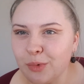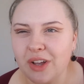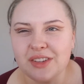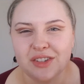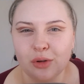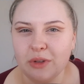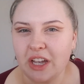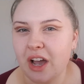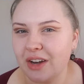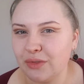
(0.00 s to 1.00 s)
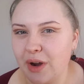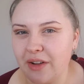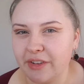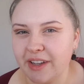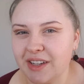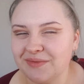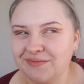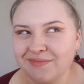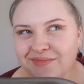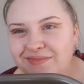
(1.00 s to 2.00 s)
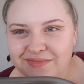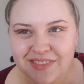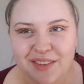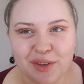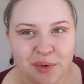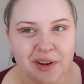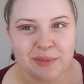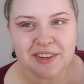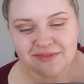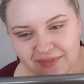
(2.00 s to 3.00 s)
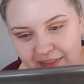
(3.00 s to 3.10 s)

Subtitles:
while still being kind of graphic, if you know what I mean.